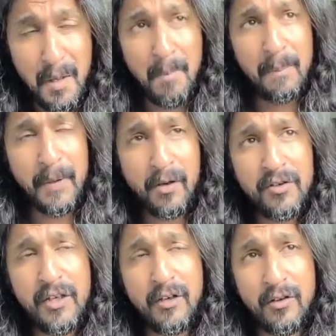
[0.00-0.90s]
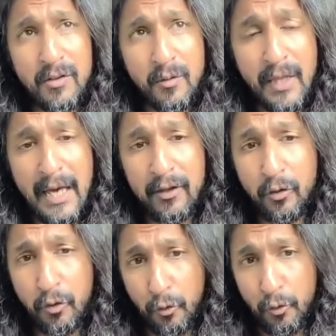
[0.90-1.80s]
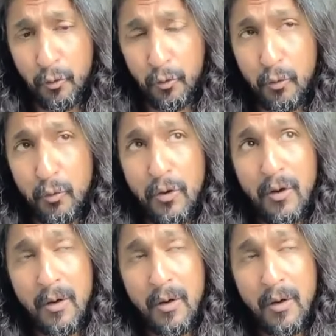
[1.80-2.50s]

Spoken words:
But because he could do that through